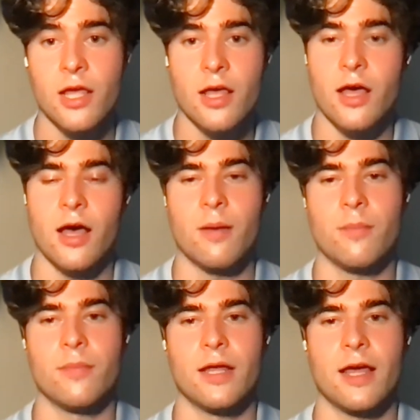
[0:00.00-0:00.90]

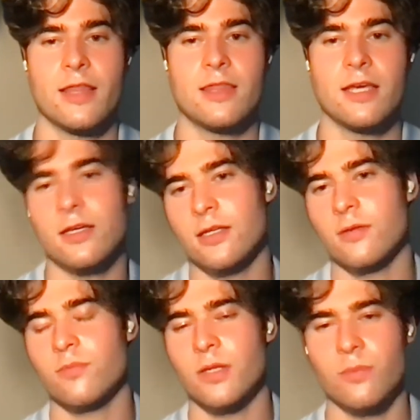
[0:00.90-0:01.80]
And I think
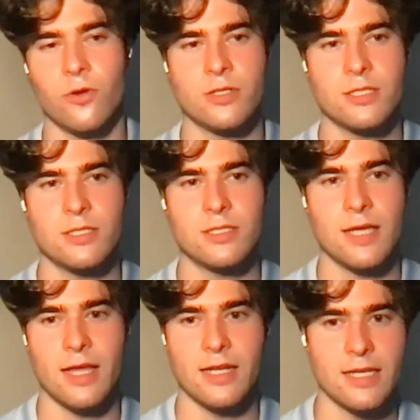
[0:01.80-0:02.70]
people are
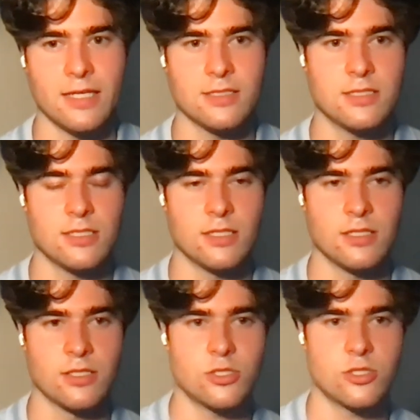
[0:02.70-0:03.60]
tending
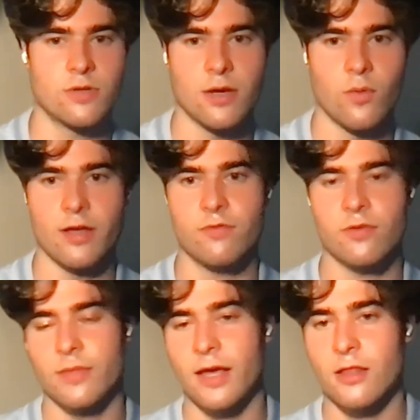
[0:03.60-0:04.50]
to stray away from
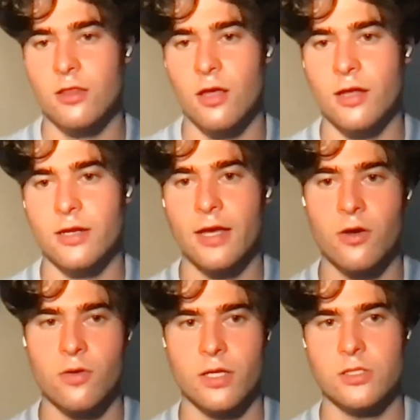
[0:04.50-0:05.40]
that thought
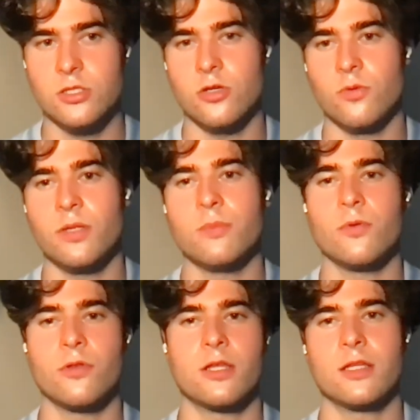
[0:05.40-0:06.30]
now. And so
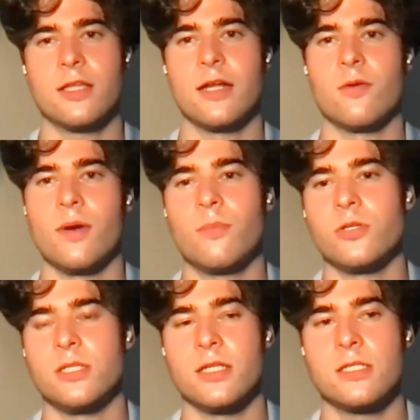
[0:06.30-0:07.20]
people think that it
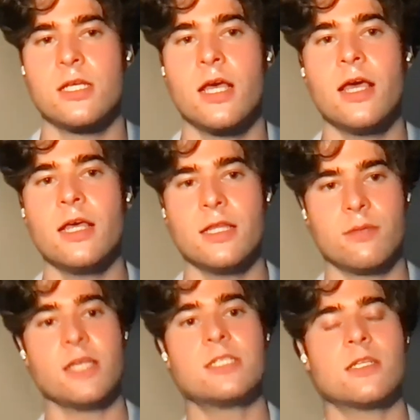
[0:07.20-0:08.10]
represents,
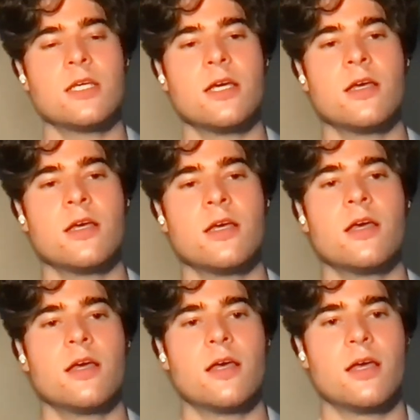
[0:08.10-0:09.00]
basically,
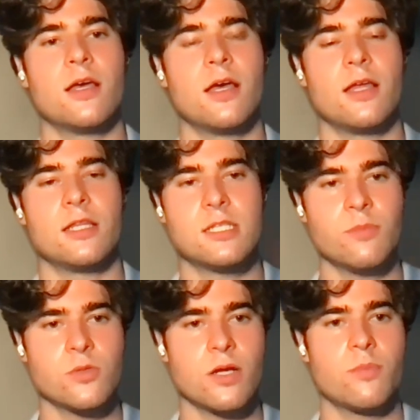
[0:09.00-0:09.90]
the
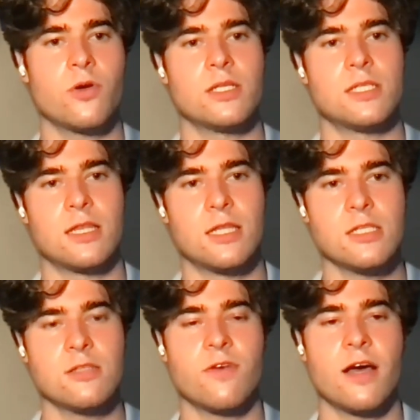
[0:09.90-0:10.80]
simplest way to put it is that
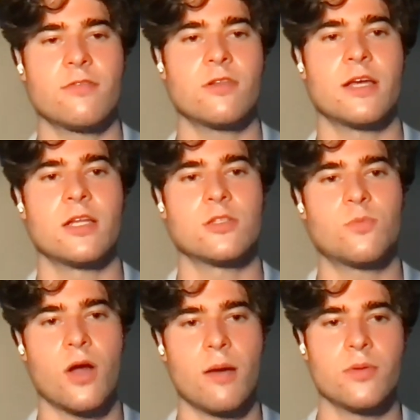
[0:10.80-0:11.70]
these five clans
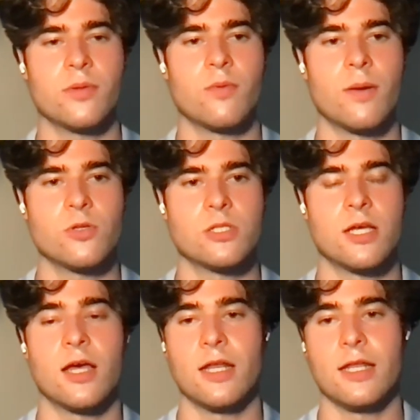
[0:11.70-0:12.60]
probably
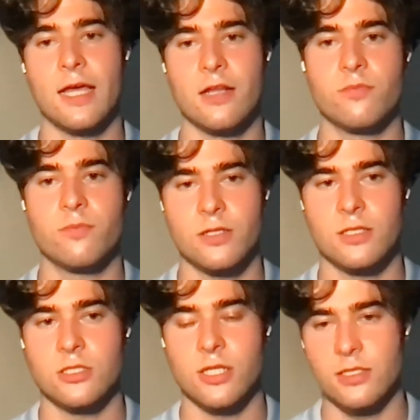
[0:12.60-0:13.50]
represent a native
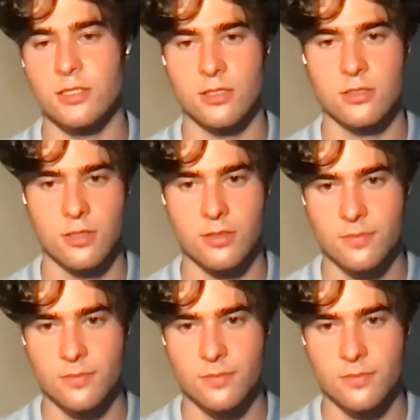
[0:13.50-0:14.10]
Pictish ancestry.